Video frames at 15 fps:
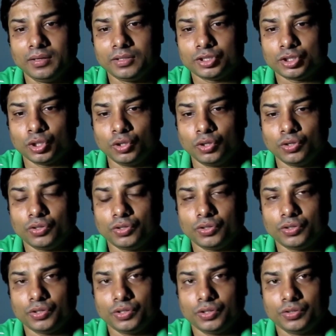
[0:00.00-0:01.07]
So
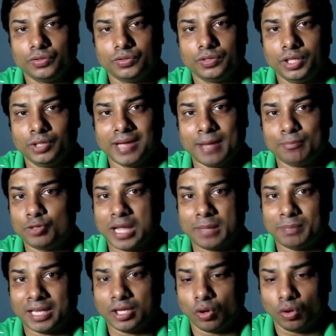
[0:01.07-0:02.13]
you have to
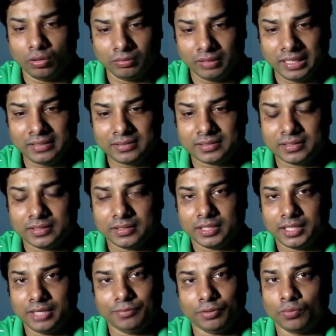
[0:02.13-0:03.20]
apply all these
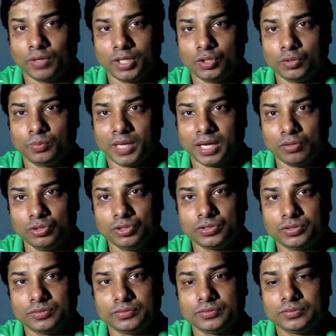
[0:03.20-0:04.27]
if you want to browse
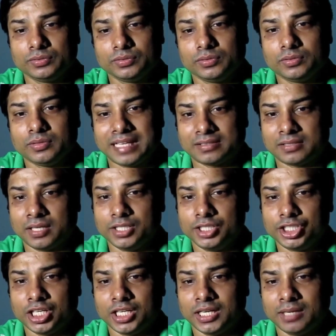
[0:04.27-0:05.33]
National
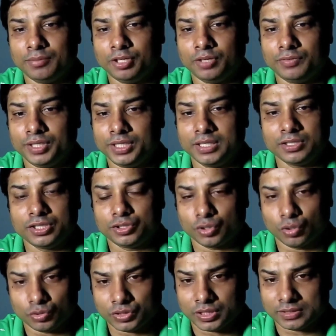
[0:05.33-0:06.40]
Digital Library of India
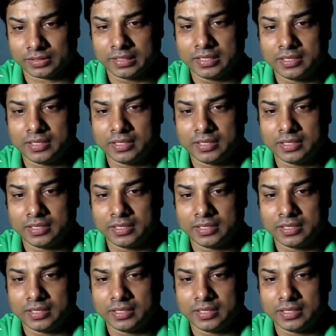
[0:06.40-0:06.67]
resources.